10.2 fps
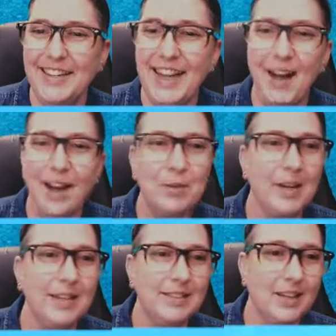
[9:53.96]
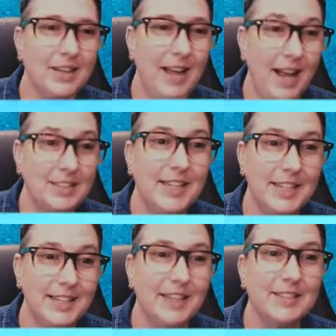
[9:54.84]
Now everybody's on it.
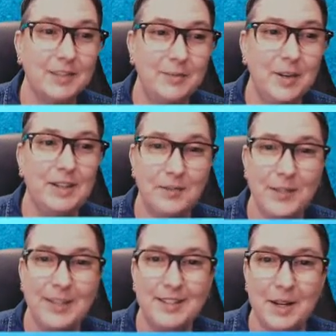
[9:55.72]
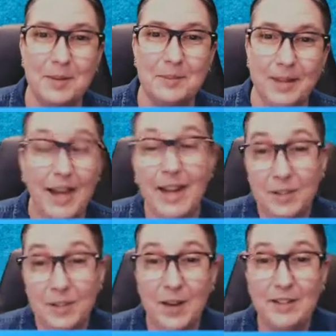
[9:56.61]
Hashtag yes, the Fonts fan club
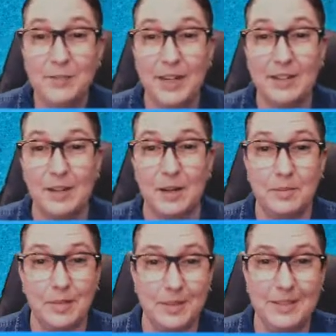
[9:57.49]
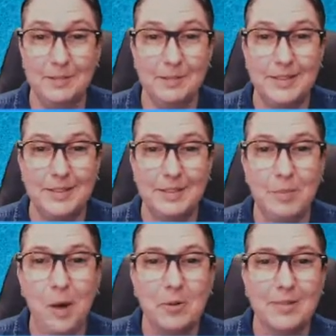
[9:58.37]
and the Fonts fan club. I mean,
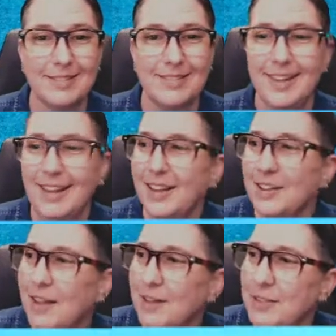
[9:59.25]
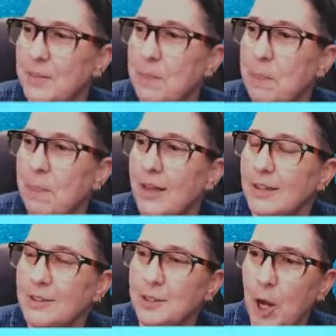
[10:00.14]
both. Love it.
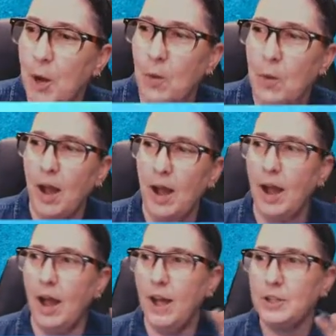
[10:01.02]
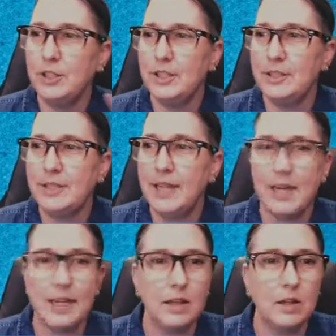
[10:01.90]
So as you can see,
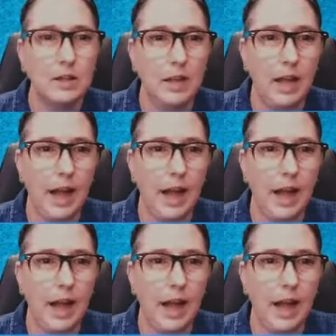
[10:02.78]
I can